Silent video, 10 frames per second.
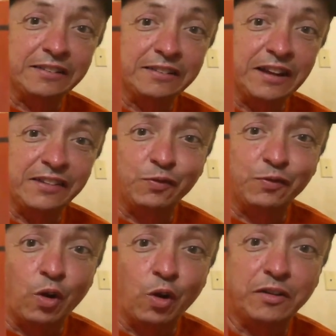I guess he
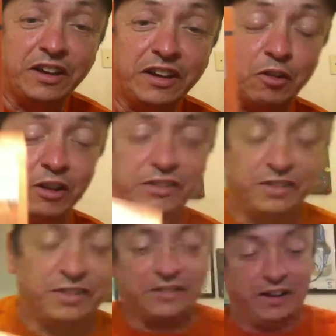has a four name Kingery.
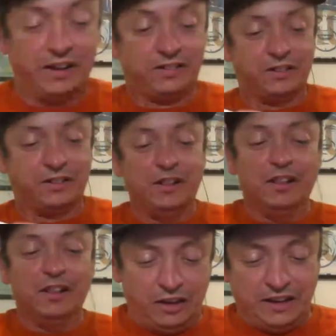So that's nice.
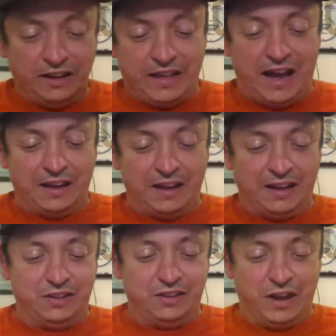So you get
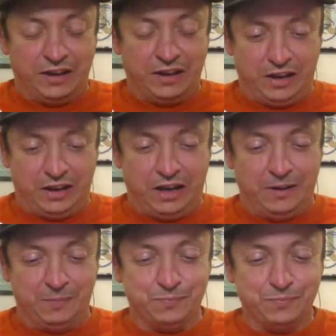that, and you get
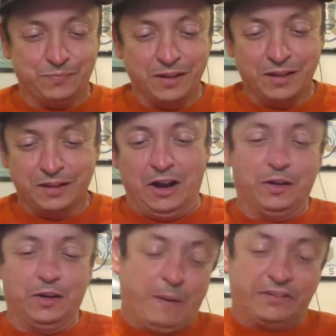um, you
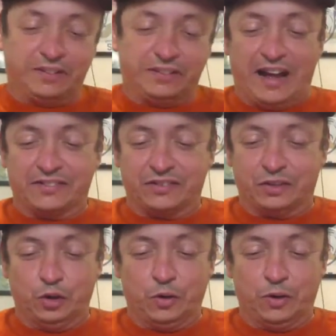know his basic
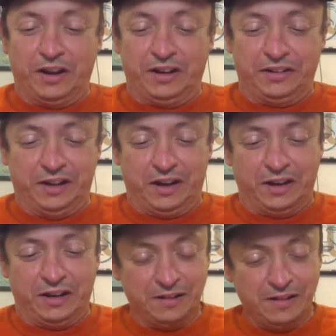stats too, and
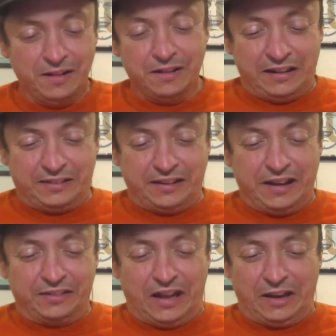uh, and
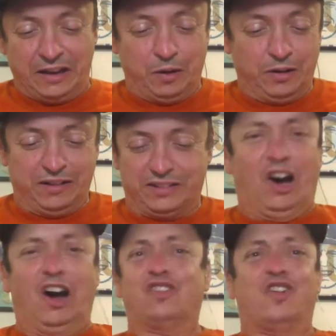it says like his
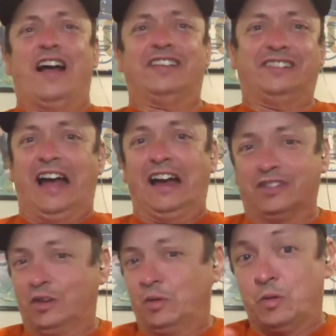contract stats
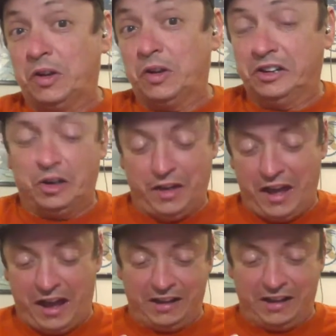because we really need to know
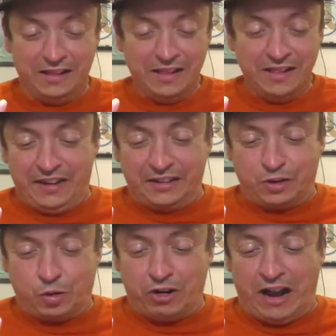that and
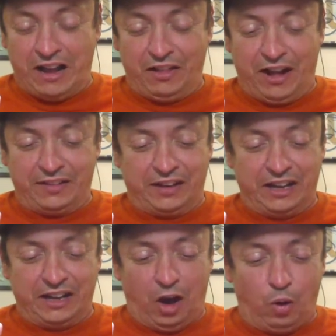then career
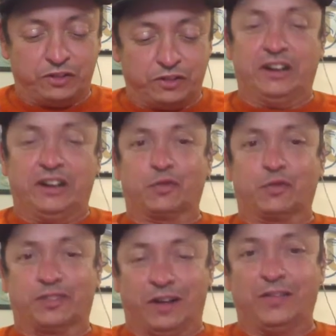highlights. And I always
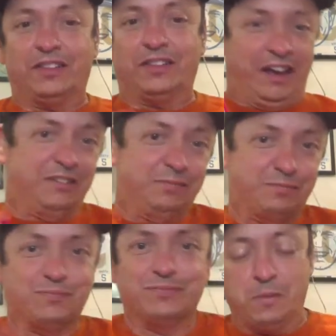look for something
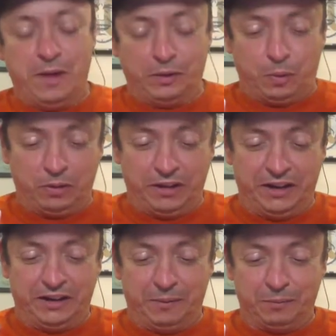like non-baseball
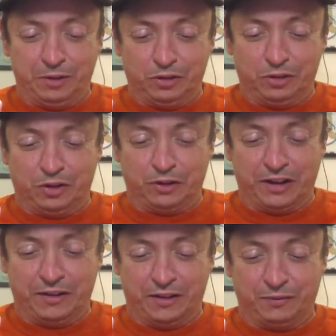related, and I usually
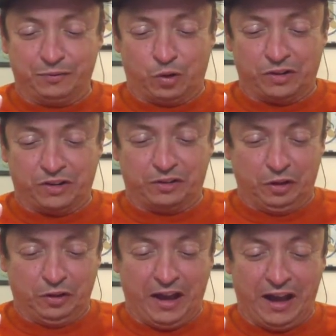don't get unfortunate
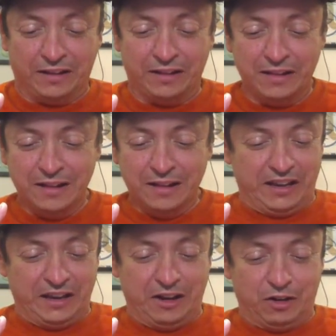enough to do that. The
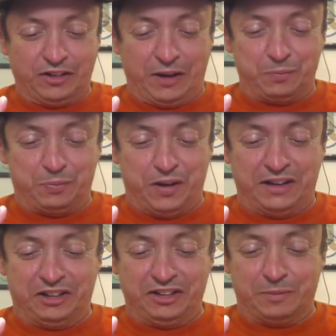only thing I get here is
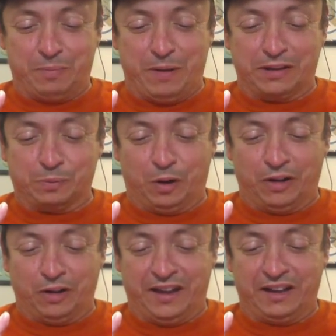like played collegiate
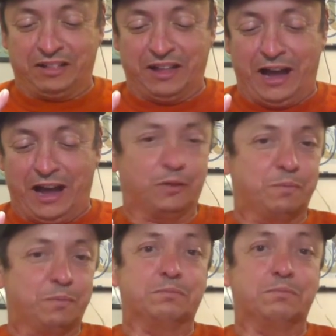baseball at St.
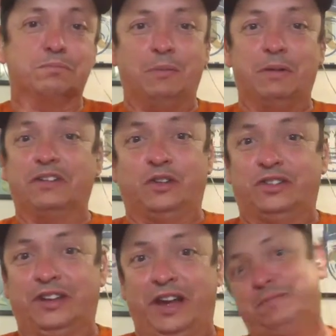Cloud, uh,
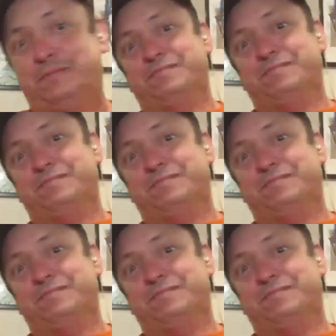Minnesota State,